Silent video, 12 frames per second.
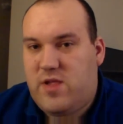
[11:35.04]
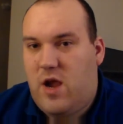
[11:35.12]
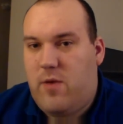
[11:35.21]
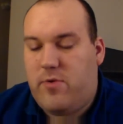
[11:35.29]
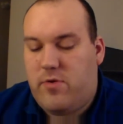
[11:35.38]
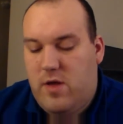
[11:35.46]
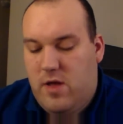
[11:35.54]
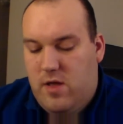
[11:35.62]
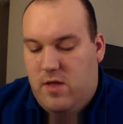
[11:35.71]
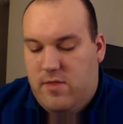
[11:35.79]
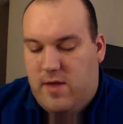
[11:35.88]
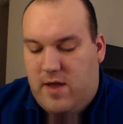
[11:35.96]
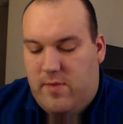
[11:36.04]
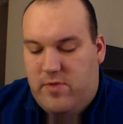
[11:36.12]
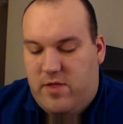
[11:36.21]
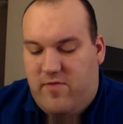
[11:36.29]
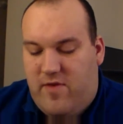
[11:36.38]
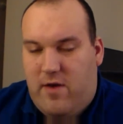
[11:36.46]
It's terrible. They
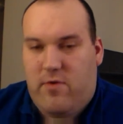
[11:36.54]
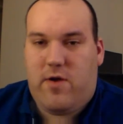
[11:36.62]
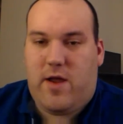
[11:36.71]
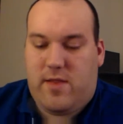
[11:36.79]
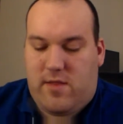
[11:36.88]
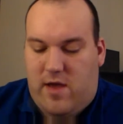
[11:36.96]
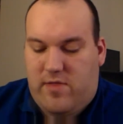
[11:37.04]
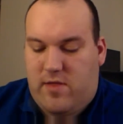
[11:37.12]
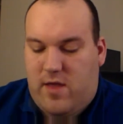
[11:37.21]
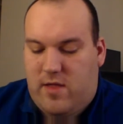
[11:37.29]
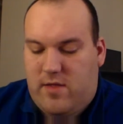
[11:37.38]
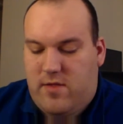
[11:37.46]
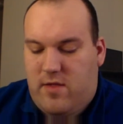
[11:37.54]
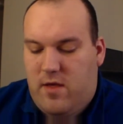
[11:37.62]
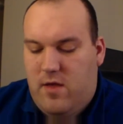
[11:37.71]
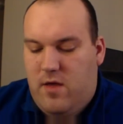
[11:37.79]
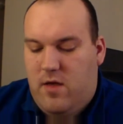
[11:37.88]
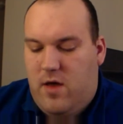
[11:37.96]
come with a Devourer and Siphon Talons,
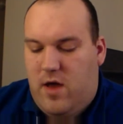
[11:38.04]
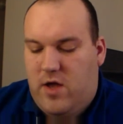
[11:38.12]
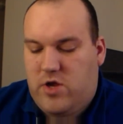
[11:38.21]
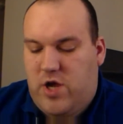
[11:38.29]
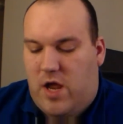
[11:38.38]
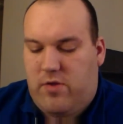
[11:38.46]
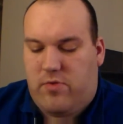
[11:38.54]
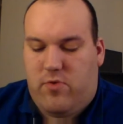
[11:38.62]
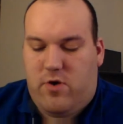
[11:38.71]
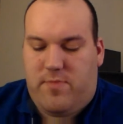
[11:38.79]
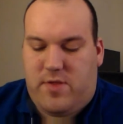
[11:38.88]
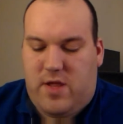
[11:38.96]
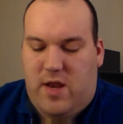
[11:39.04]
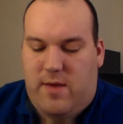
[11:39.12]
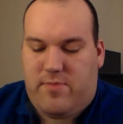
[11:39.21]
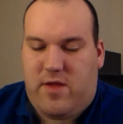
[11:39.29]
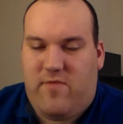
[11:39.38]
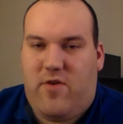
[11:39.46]
Shadow on the Warp,
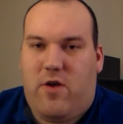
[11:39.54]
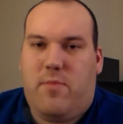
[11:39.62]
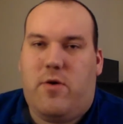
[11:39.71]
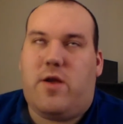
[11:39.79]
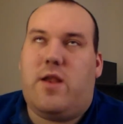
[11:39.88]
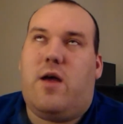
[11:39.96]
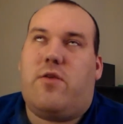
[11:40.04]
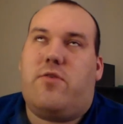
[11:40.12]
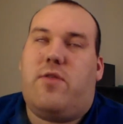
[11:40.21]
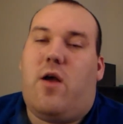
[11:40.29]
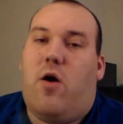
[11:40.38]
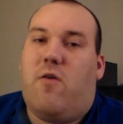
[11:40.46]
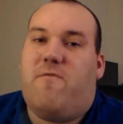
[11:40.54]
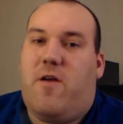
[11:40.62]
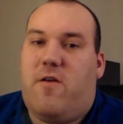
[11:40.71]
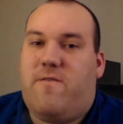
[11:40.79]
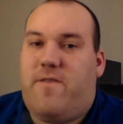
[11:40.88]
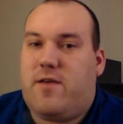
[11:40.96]
Synapse, and very bulky now. So they are
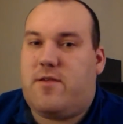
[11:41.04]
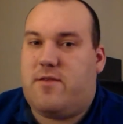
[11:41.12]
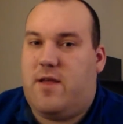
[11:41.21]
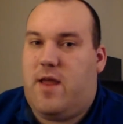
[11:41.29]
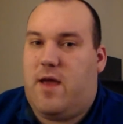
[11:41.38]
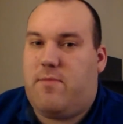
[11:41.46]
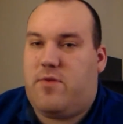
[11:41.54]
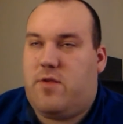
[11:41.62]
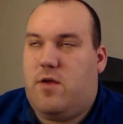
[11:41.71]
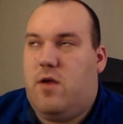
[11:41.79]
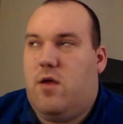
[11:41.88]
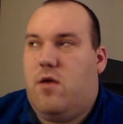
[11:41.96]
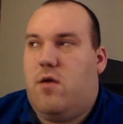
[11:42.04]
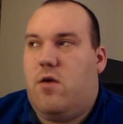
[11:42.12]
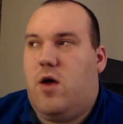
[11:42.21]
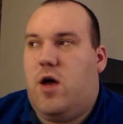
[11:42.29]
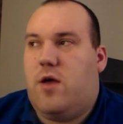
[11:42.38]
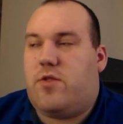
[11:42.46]
very fast Synapse.
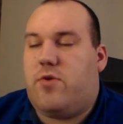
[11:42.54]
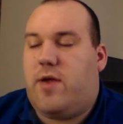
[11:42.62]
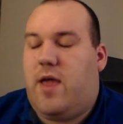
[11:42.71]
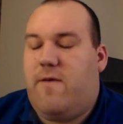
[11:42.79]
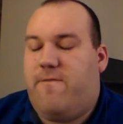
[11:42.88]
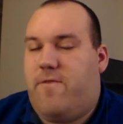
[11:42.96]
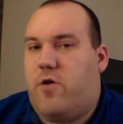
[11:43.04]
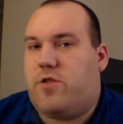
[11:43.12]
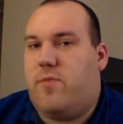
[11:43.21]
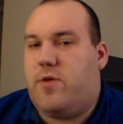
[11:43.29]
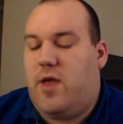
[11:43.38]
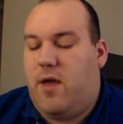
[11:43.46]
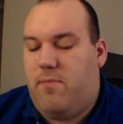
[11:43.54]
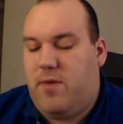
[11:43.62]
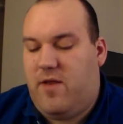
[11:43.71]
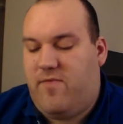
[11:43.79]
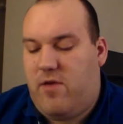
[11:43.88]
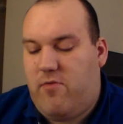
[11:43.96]
So I can't fault them on that.
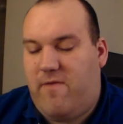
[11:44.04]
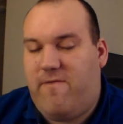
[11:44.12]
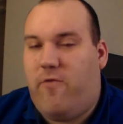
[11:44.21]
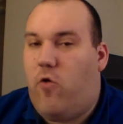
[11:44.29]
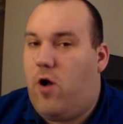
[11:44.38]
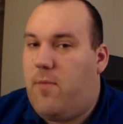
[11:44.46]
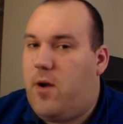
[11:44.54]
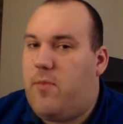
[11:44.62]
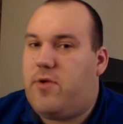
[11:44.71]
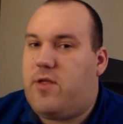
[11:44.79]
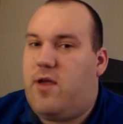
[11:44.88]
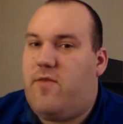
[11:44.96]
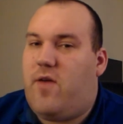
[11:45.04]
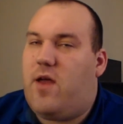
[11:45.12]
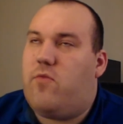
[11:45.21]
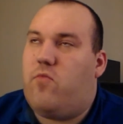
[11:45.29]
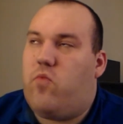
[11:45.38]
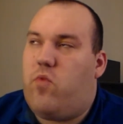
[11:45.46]
But if they were 4-up armor save
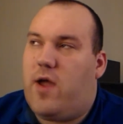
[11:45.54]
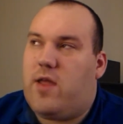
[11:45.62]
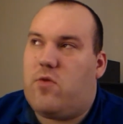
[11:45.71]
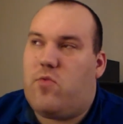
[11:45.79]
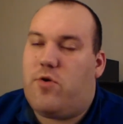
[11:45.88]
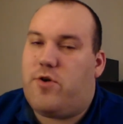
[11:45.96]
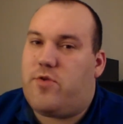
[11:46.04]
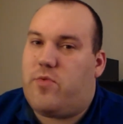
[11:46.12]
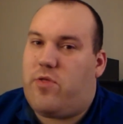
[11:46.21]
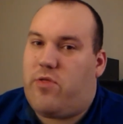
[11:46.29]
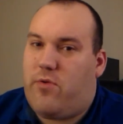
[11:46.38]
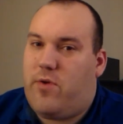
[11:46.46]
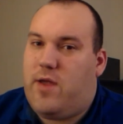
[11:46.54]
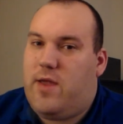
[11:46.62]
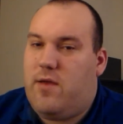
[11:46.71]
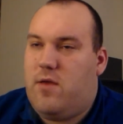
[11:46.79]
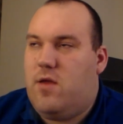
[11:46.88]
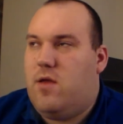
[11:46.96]
and regular Warriors were
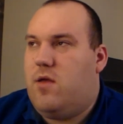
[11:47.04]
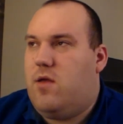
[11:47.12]
3,